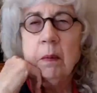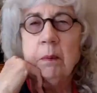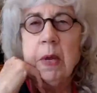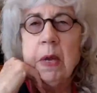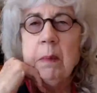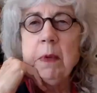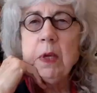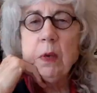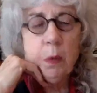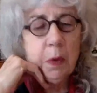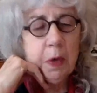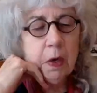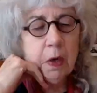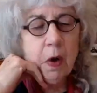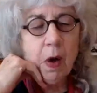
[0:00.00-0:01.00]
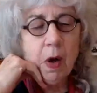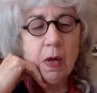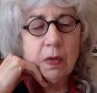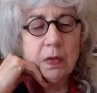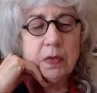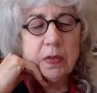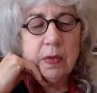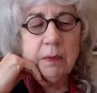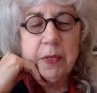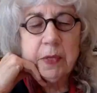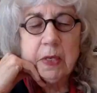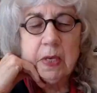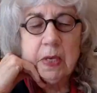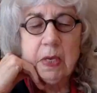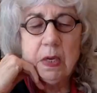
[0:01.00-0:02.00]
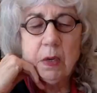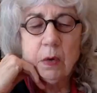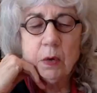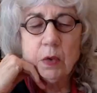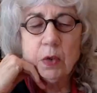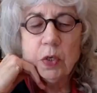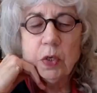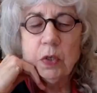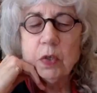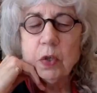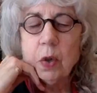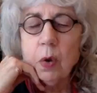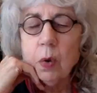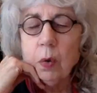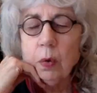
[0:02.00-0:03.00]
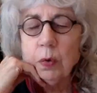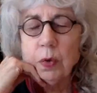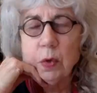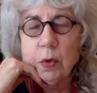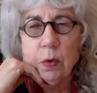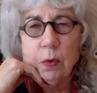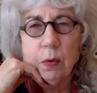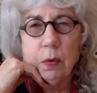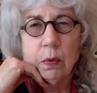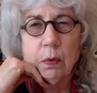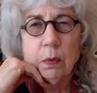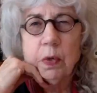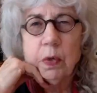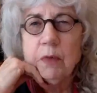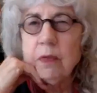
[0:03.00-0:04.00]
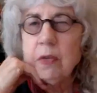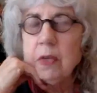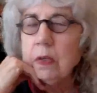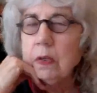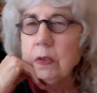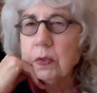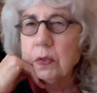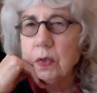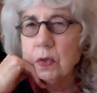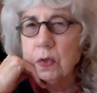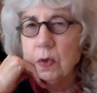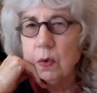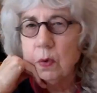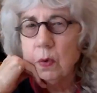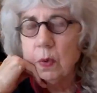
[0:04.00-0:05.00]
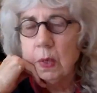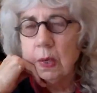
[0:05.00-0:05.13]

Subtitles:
Maybe you recall something he or she told you, revealed to you.